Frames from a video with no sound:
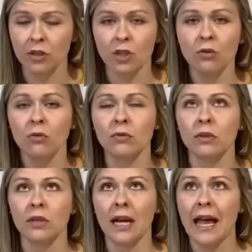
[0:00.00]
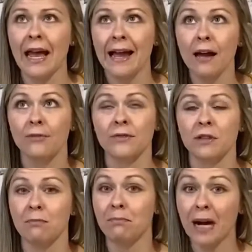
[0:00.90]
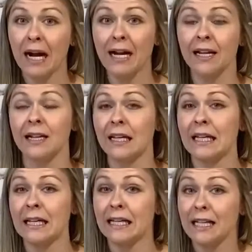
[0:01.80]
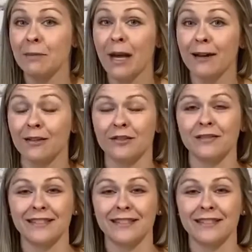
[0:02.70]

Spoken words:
You don't have to buy any patterns.